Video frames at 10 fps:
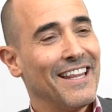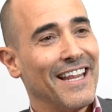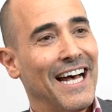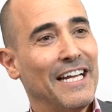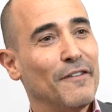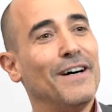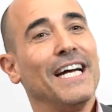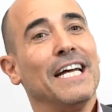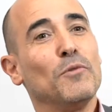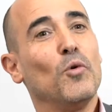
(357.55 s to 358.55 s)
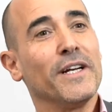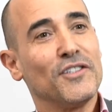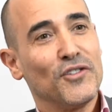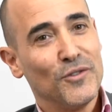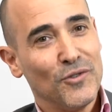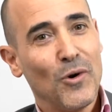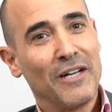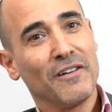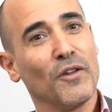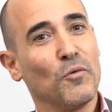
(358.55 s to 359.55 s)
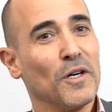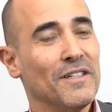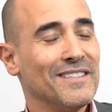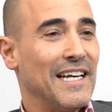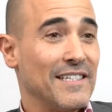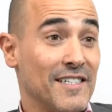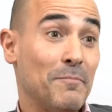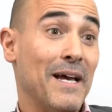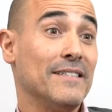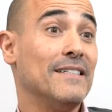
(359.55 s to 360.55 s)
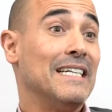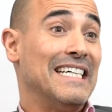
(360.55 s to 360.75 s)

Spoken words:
that if I am going to go out in the world and spend